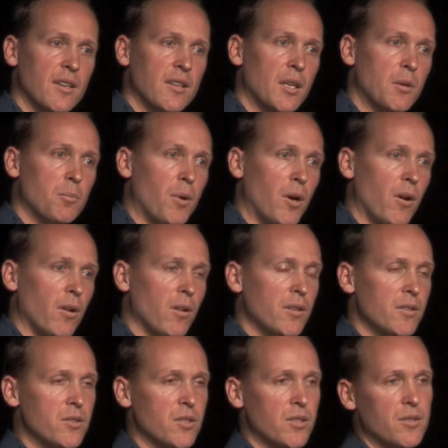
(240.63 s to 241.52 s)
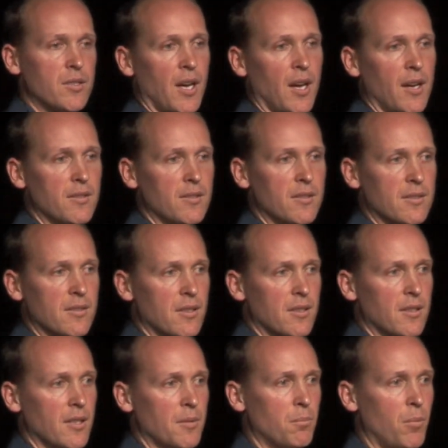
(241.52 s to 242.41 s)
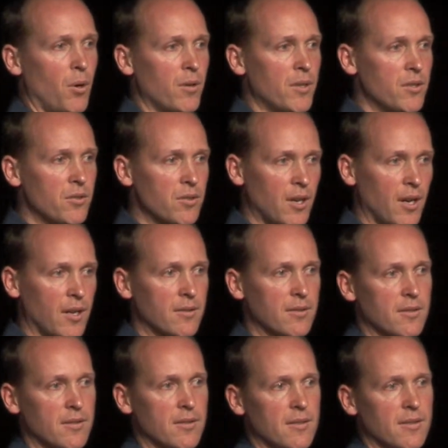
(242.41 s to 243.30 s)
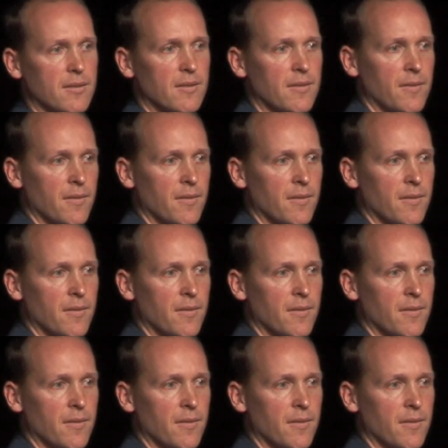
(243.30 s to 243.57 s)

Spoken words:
their biology changes and their body changes.